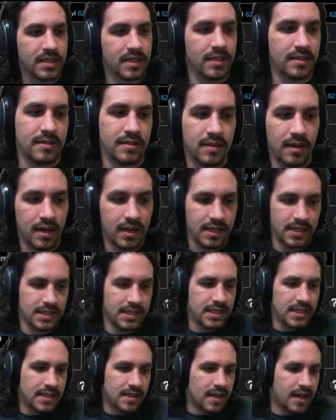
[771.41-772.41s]
is not A
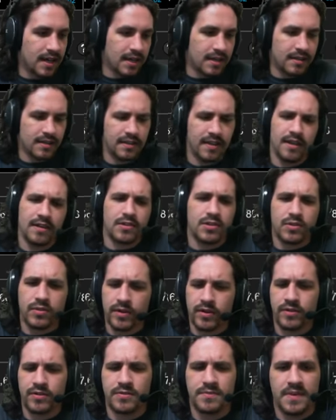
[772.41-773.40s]
C tagged, and that
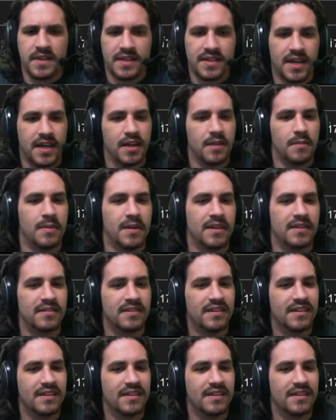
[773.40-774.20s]
triggers me a tiny bit.